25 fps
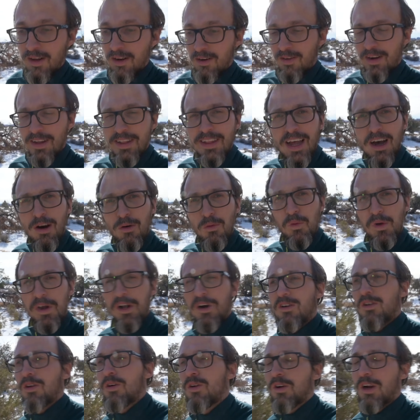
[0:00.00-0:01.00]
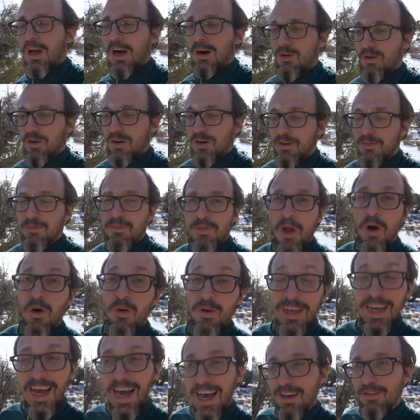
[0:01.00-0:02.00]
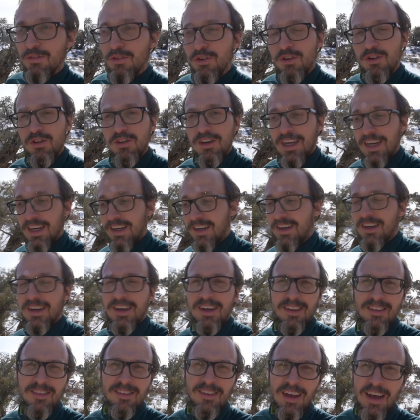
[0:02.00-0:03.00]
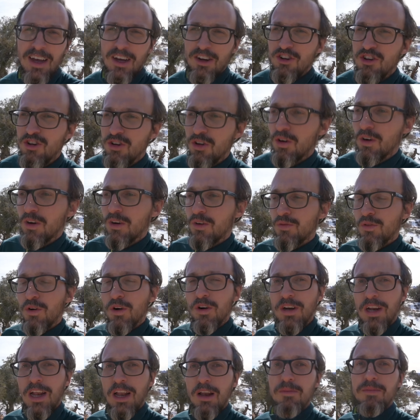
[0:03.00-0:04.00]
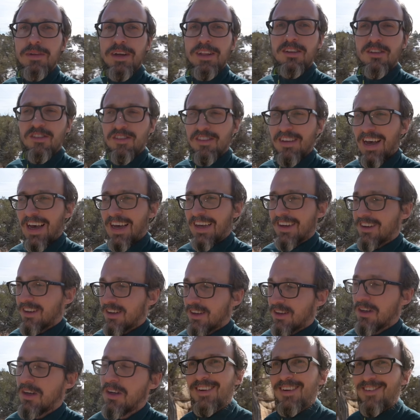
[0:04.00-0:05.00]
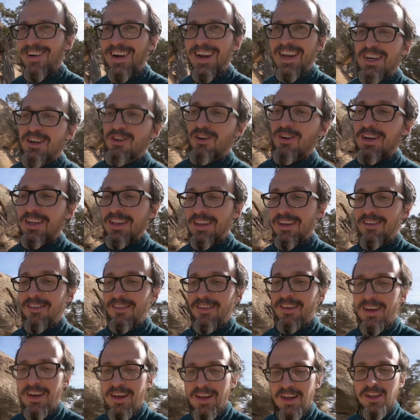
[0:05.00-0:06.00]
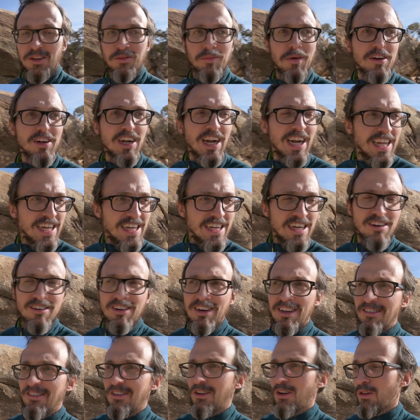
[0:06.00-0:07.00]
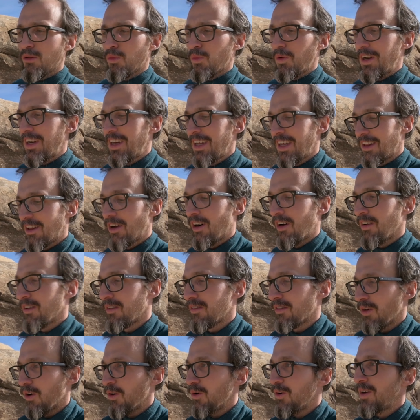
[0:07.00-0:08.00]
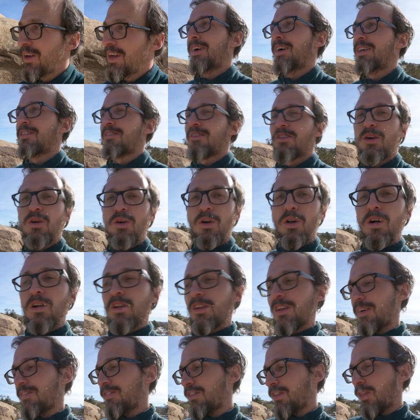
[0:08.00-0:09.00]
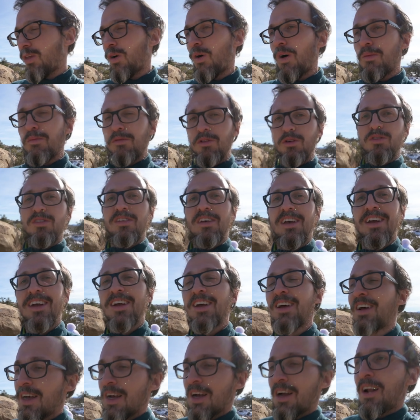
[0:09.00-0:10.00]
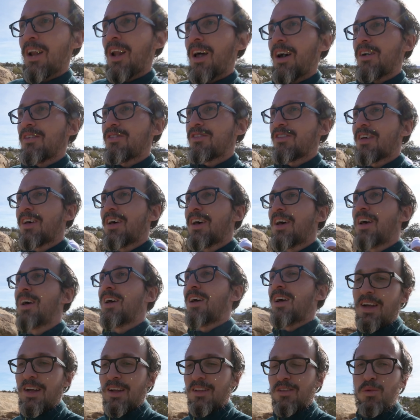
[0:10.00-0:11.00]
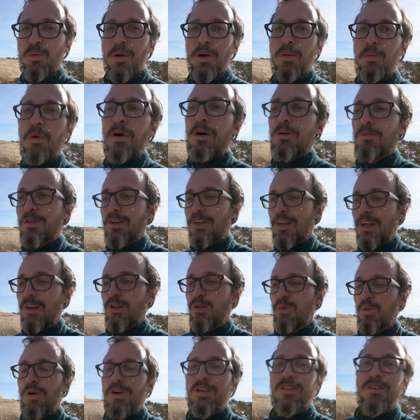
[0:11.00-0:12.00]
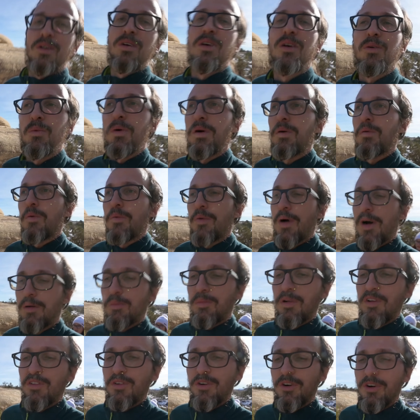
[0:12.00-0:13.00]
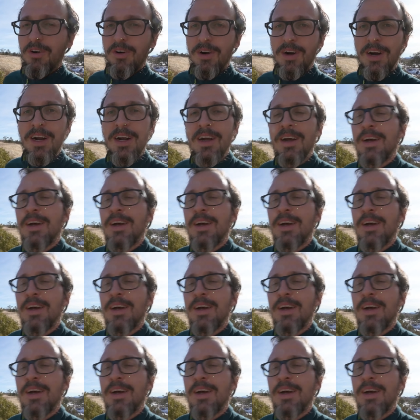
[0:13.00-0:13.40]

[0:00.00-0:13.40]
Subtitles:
Right now we are on our only hike for today. It's a short 4 kilometers hike. Really enjoying this, especially here. It's not windy at all, so it's not cold even though I'm using gloves. It's way warmer than it was where we were before.